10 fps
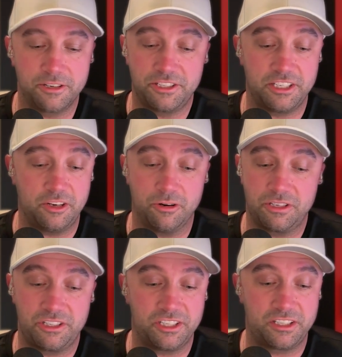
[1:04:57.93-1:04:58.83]

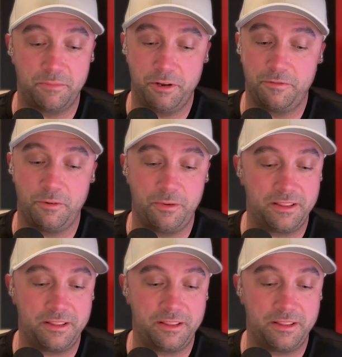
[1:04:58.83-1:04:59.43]
it's just the beautiful way